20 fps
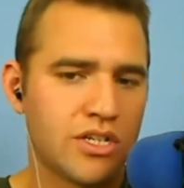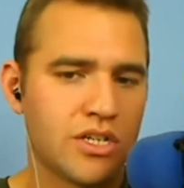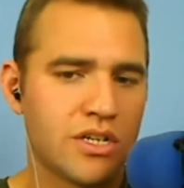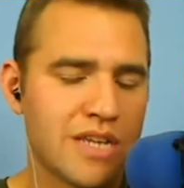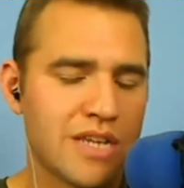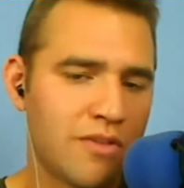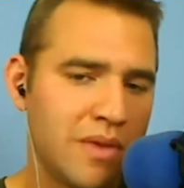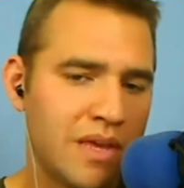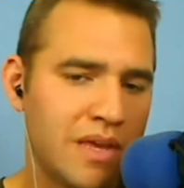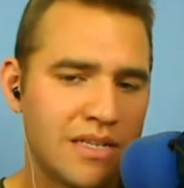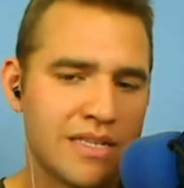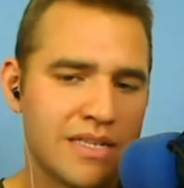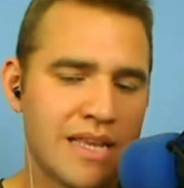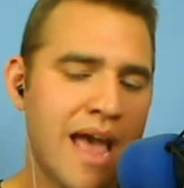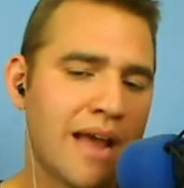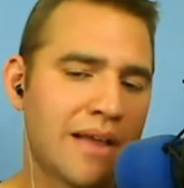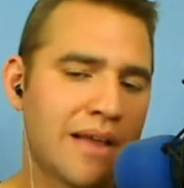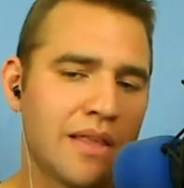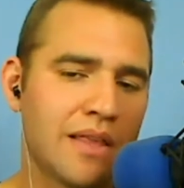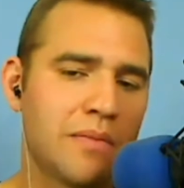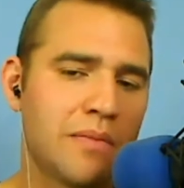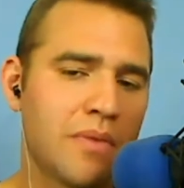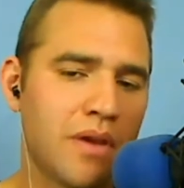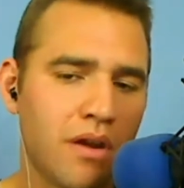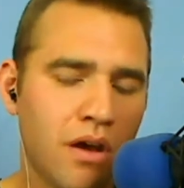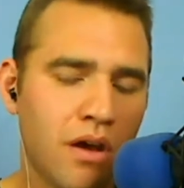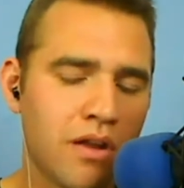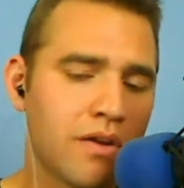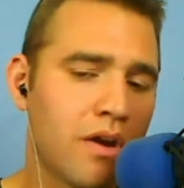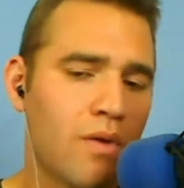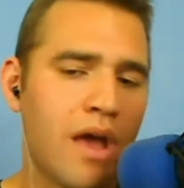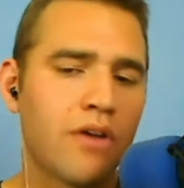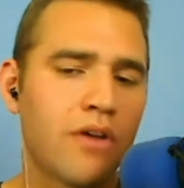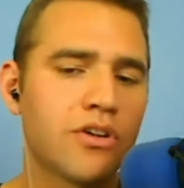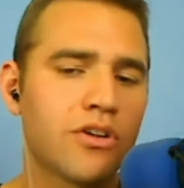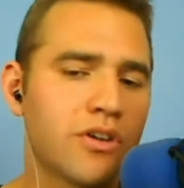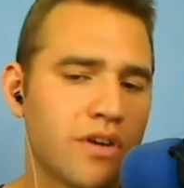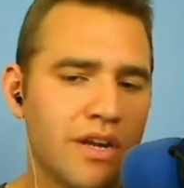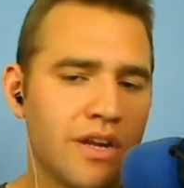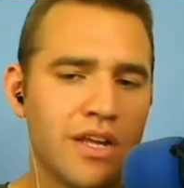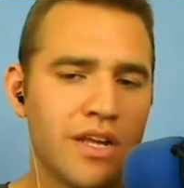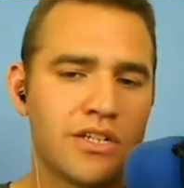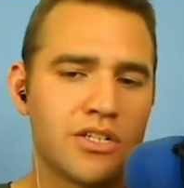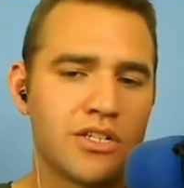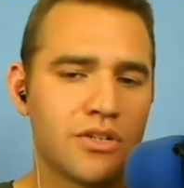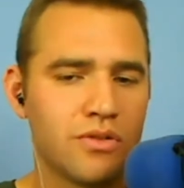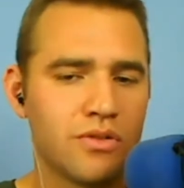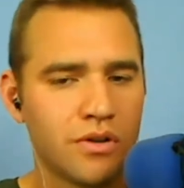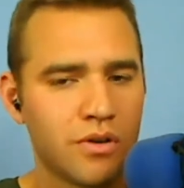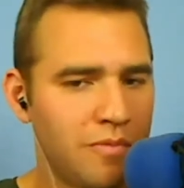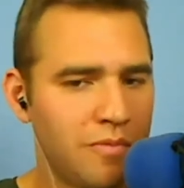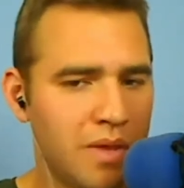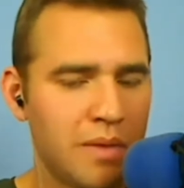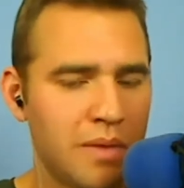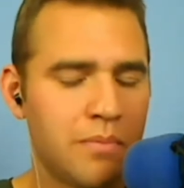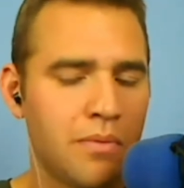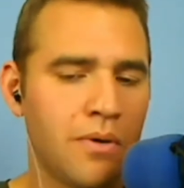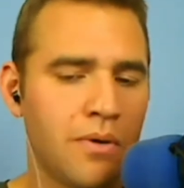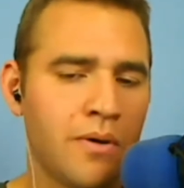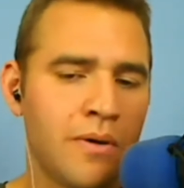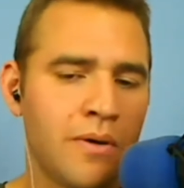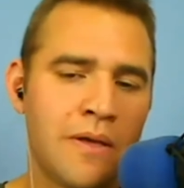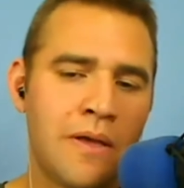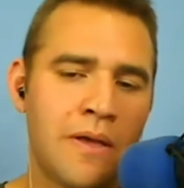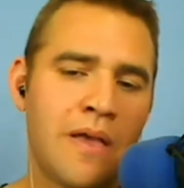It doesn't have to be exactly, but on around your niche to a group of people,